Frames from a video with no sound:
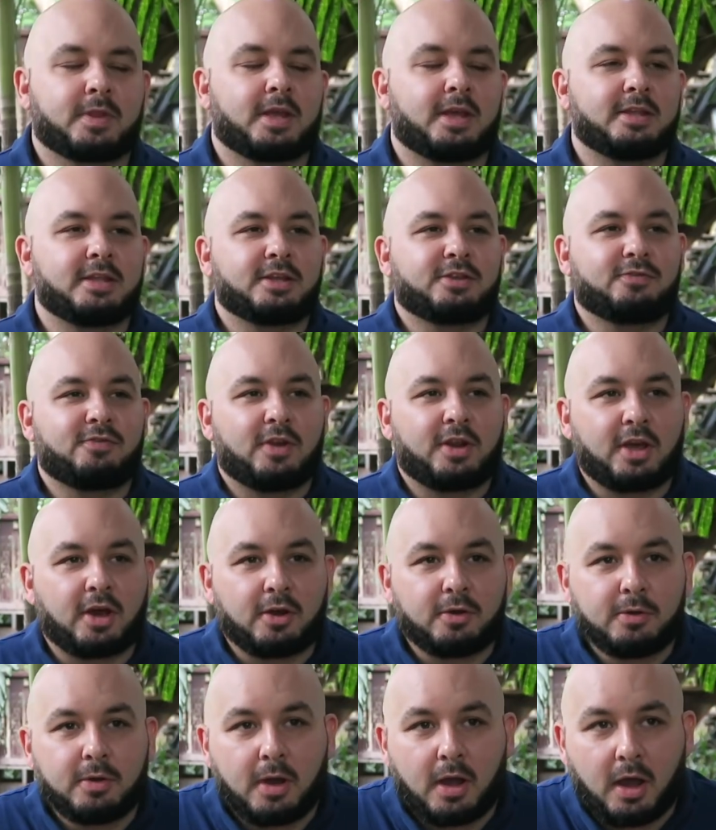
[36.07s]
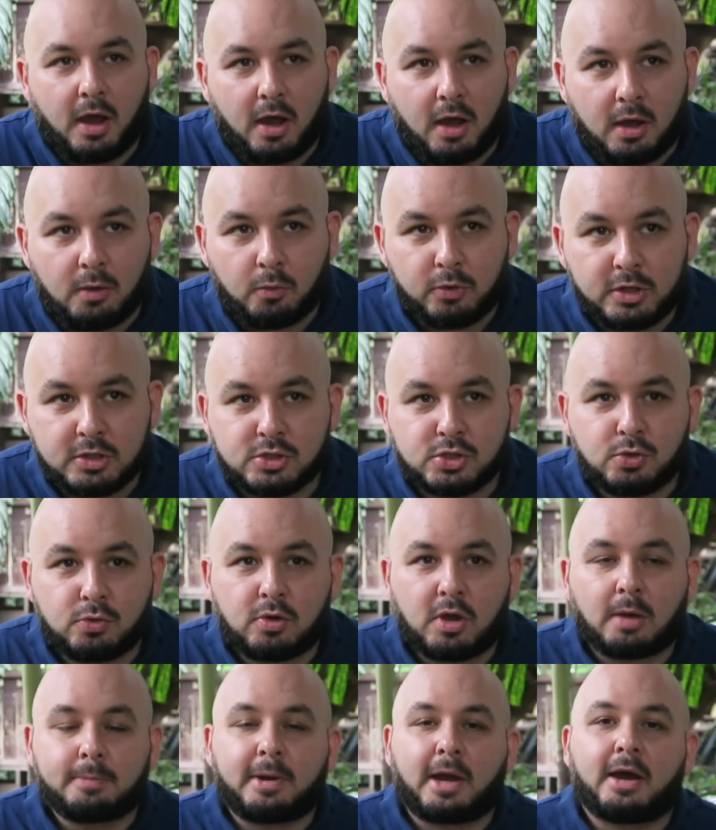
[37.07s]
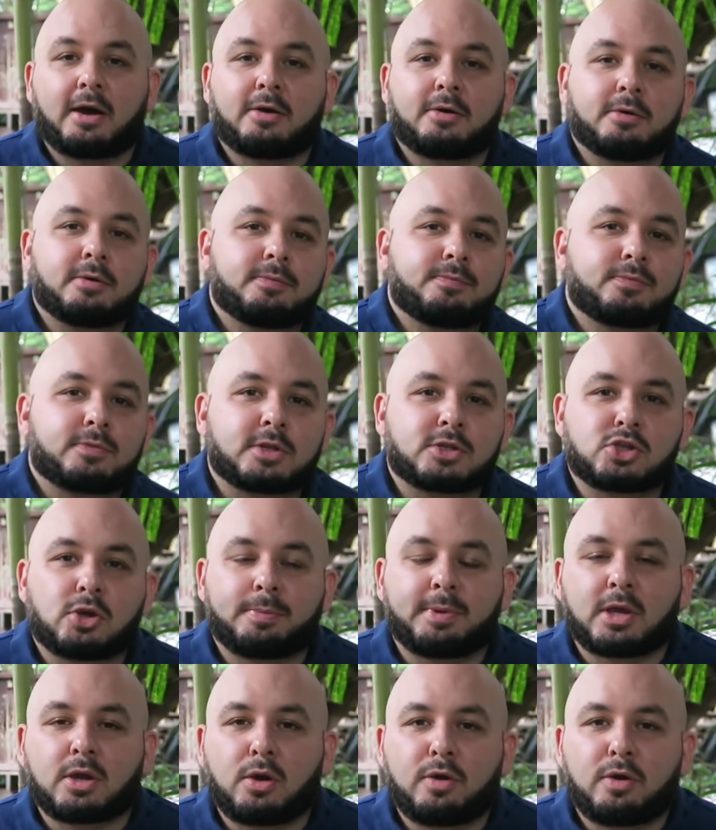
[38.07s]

in this video, I want to talk about the topic